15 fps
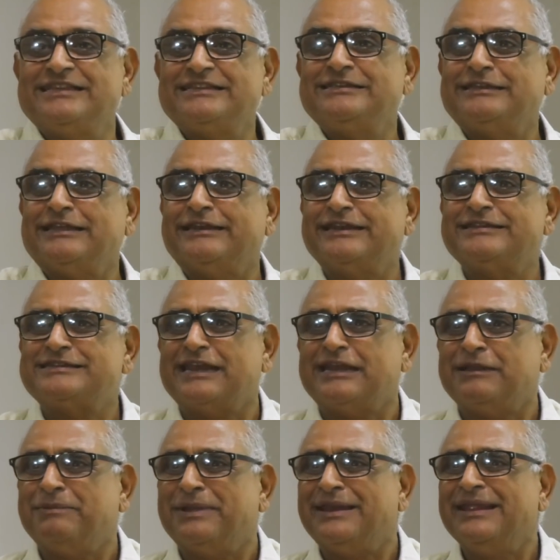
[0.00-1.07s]
this is
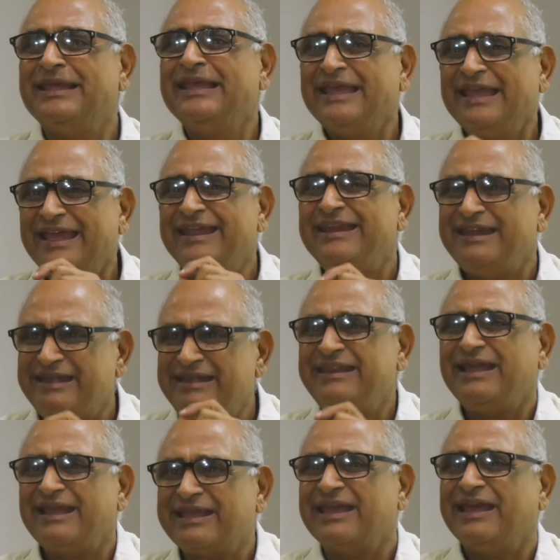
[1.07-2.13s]
understandable. In
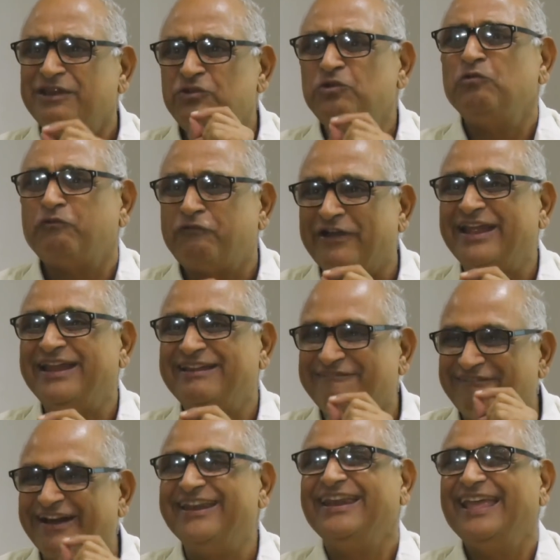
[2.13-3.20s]
India, can you
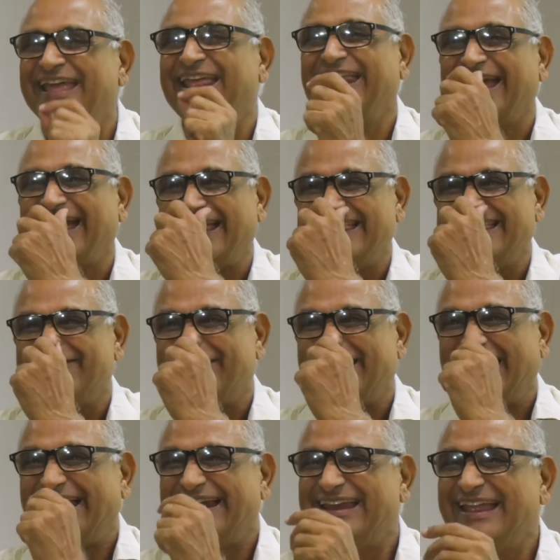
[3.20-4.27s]
find one area in the
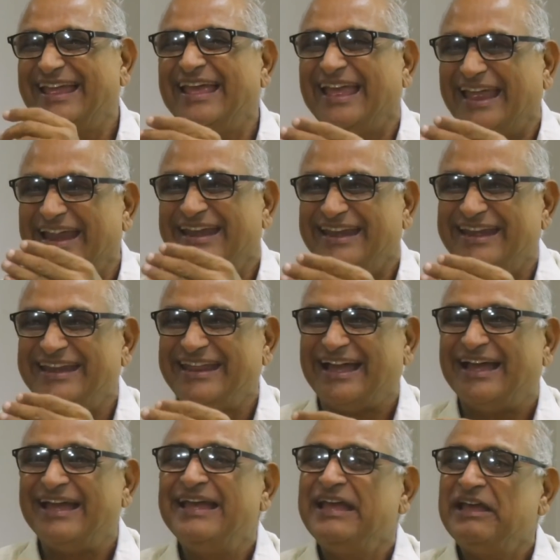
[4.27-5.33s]
world, in
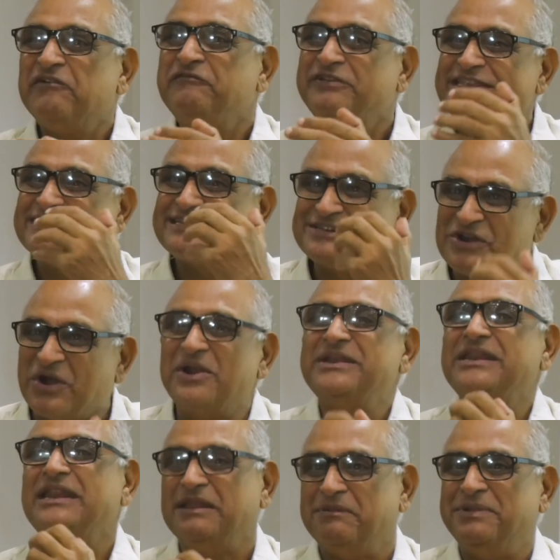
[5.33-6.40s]
India, which is
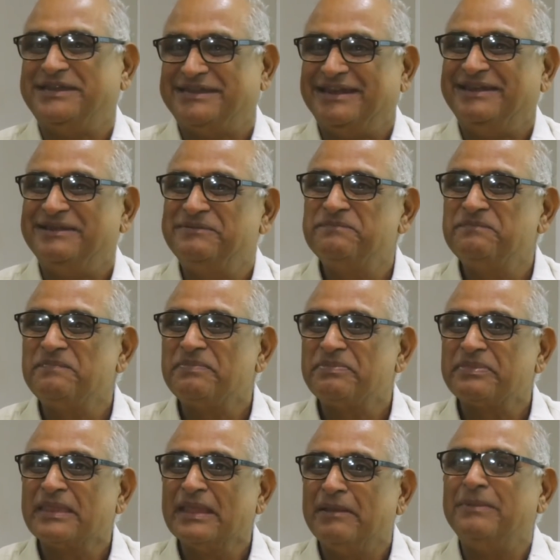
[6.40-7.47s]
not inhabited?
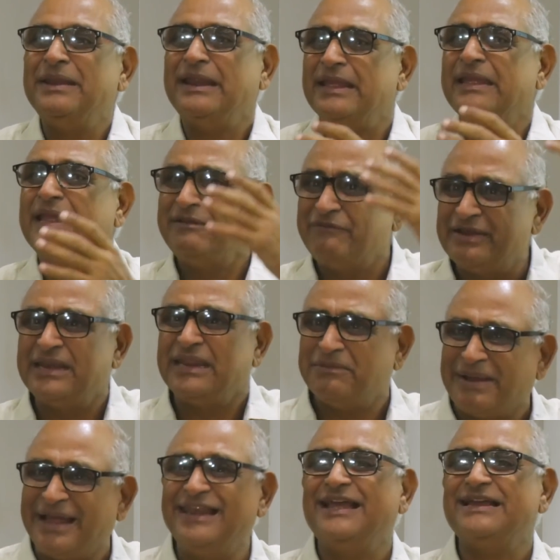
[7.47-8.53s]
Well, even
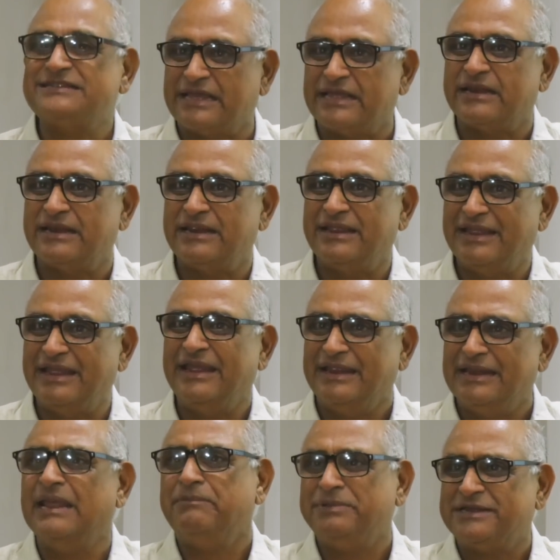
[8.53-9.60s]
Himalayas are
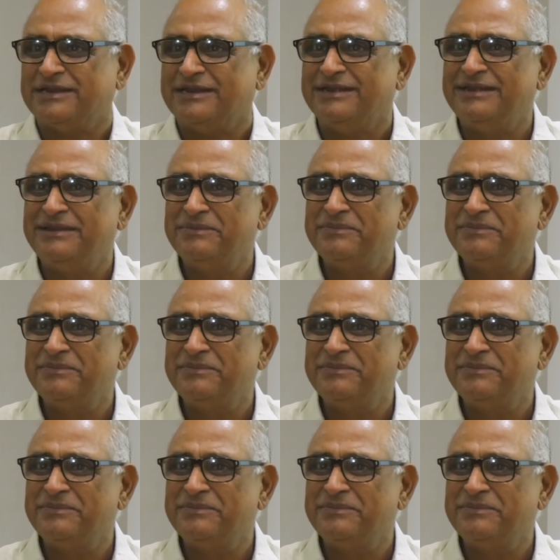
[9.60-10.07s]
inhabited.